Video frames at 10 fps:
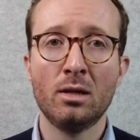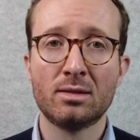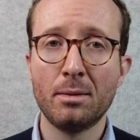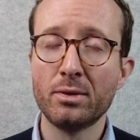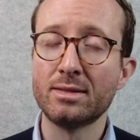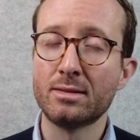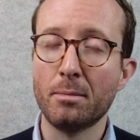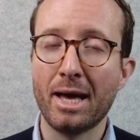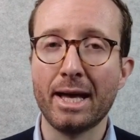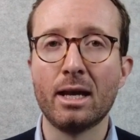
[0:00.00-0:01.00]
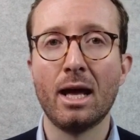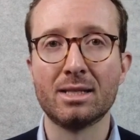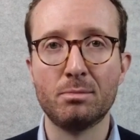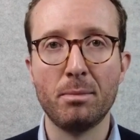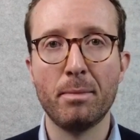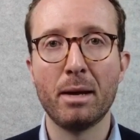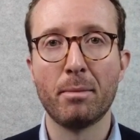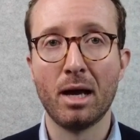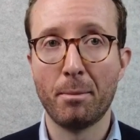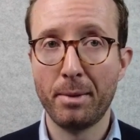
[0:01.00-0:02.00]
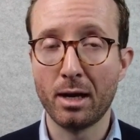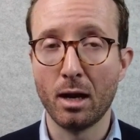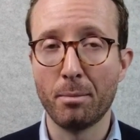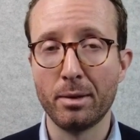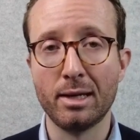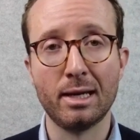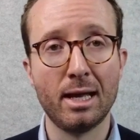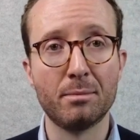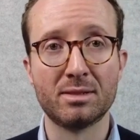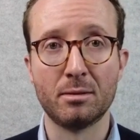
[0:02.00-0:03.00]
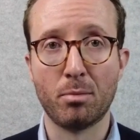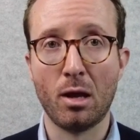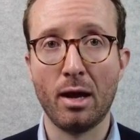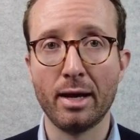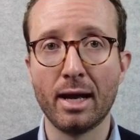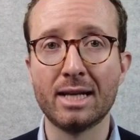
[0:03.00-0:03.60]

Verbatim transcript: Some of this demand has been met by a pickup in labour supply,